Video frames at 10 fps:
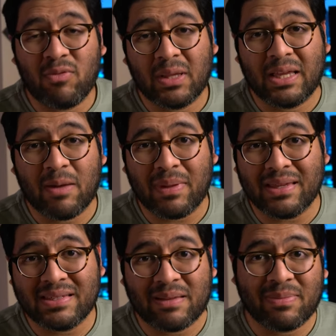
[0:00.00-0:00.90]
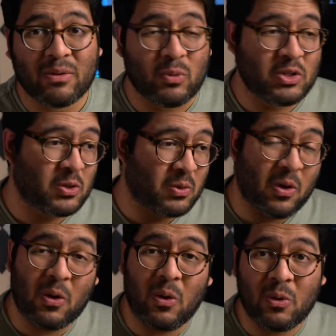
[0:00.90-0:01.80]
leveling up is something we should
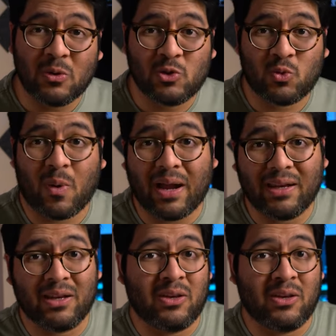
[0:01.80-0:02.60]
all try to